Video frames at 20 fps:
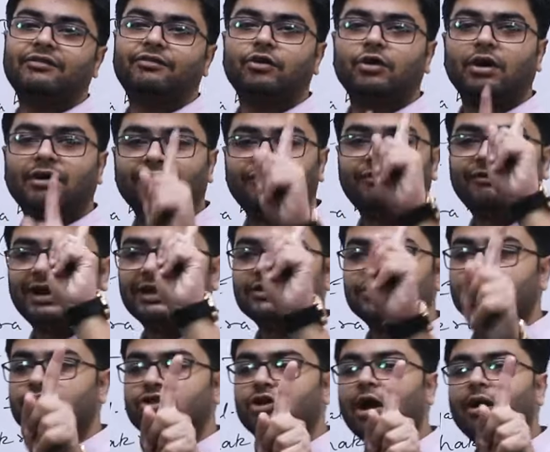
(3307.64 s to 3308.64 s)
give you a
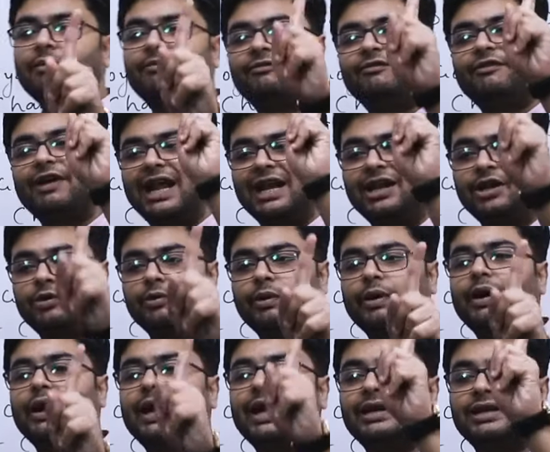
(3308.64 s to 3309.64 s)
one-stop value
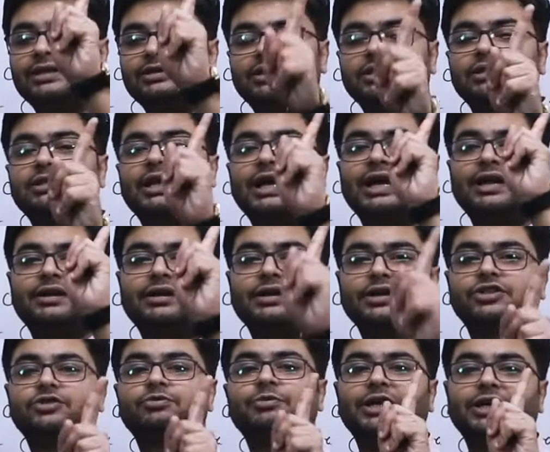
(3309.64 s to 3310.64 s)
addition
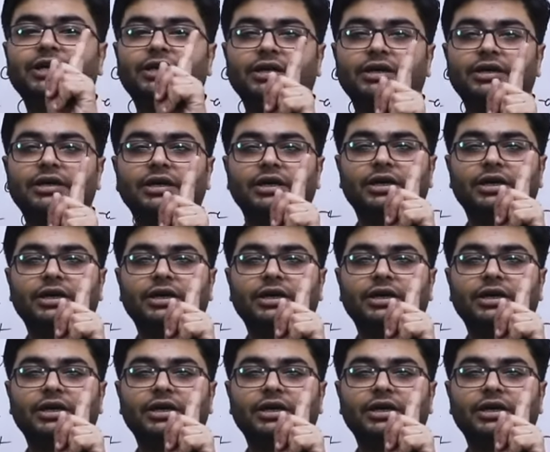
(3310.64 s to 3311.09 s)
enrichment